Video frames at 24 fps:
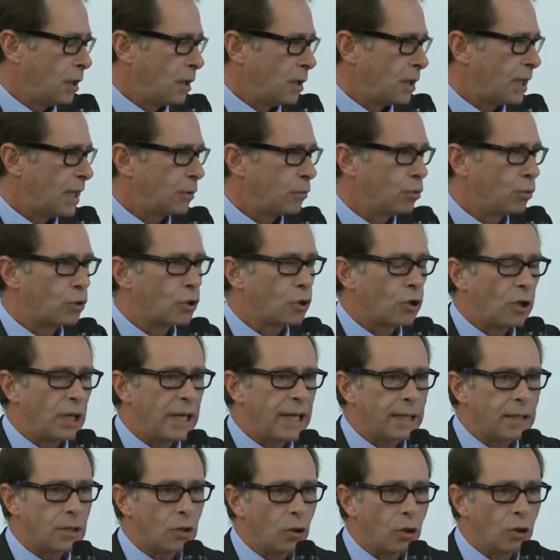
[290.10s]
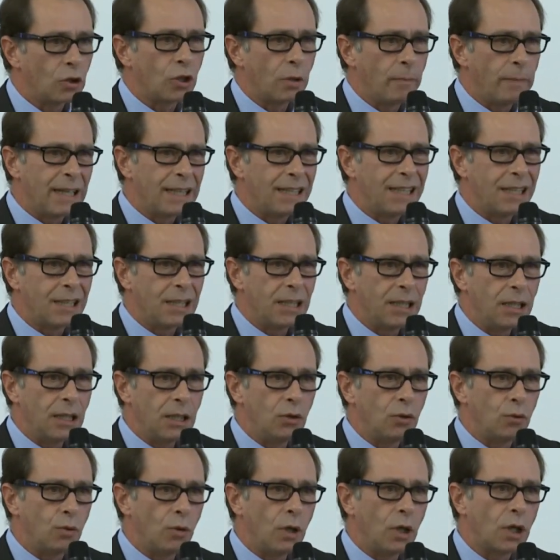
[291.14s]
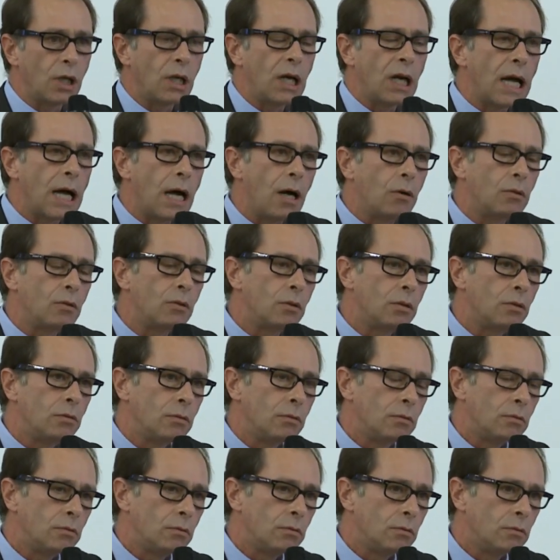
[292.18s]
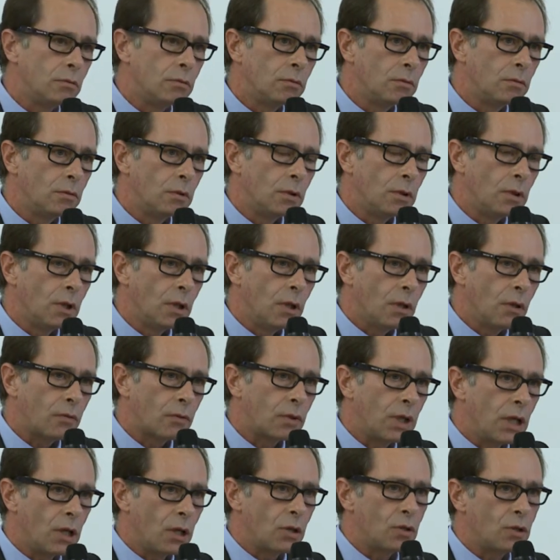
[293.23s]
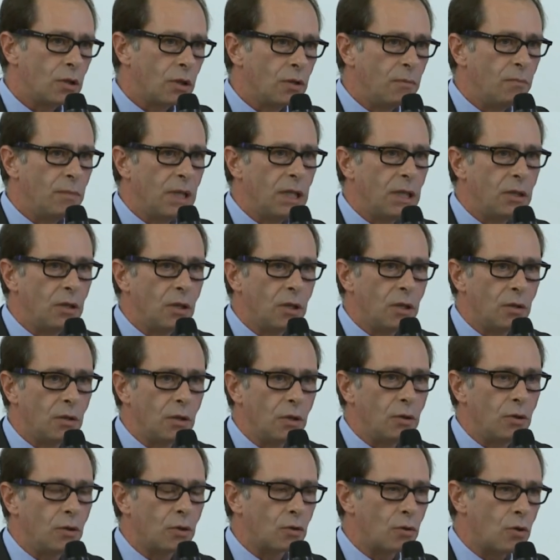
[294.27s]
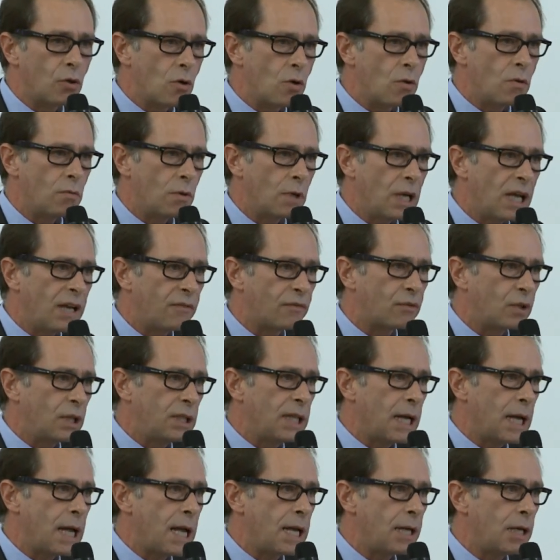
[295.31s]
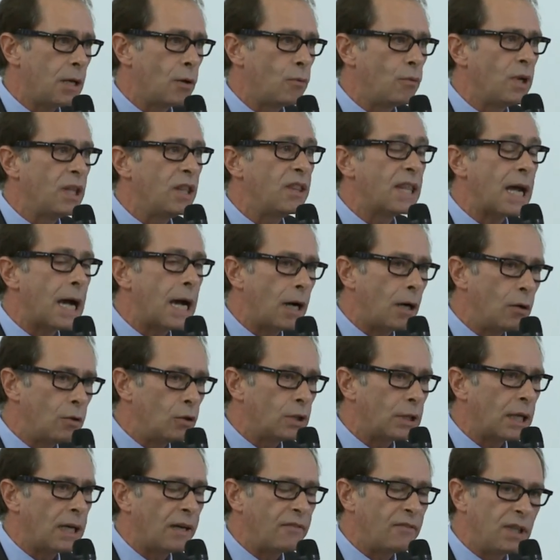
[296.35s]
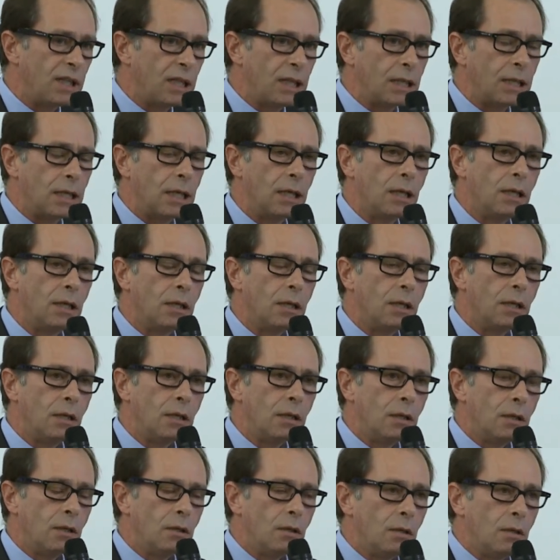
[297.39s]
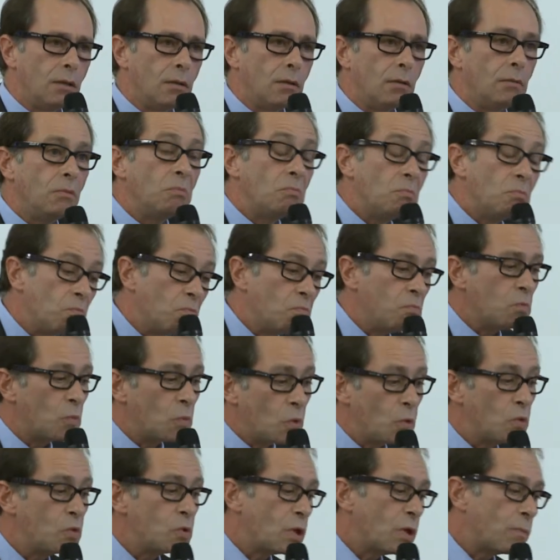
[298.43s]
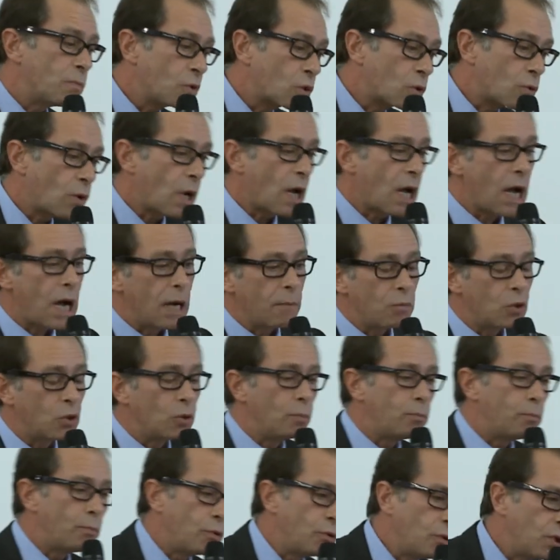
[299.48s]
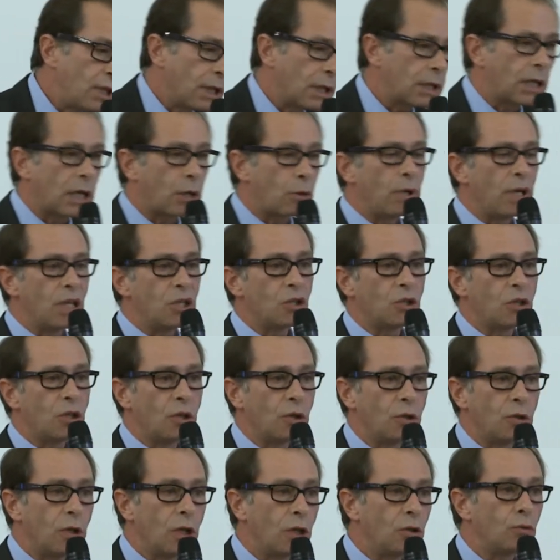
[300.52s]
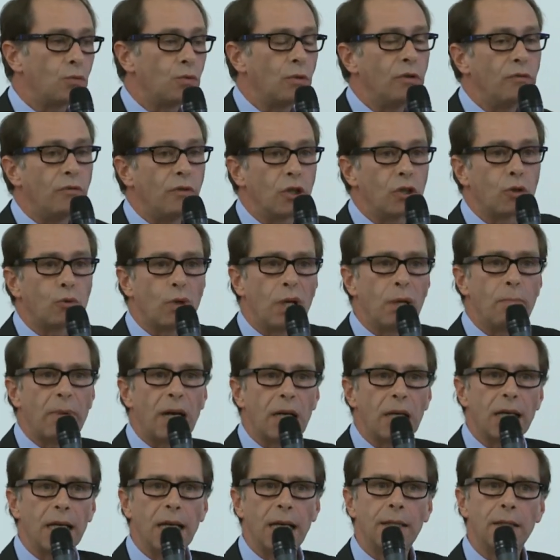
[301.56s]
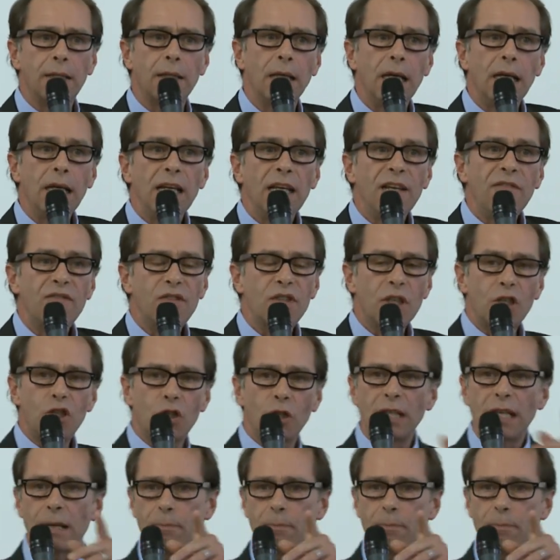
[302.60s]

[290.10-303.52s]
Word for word: that would collect automatically into a cloud three hundred million euro every day without having to to subscribe, to put declaration, and to avoid grey market, if such an